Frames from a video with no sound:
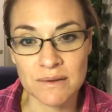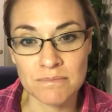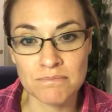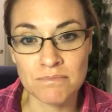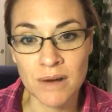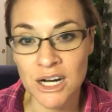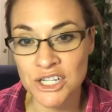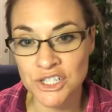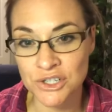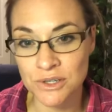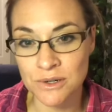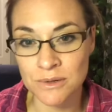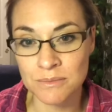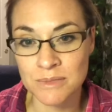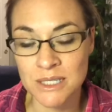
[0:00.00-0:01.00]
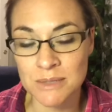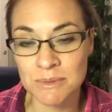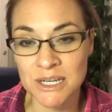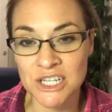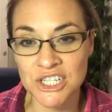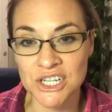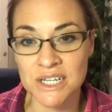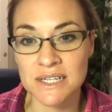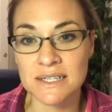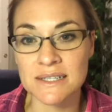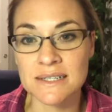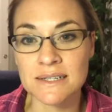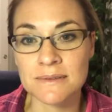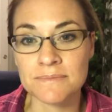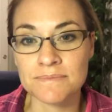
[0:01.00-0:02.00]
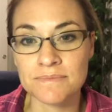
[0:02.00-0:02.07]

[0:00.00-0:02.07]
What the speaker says: mushroom species,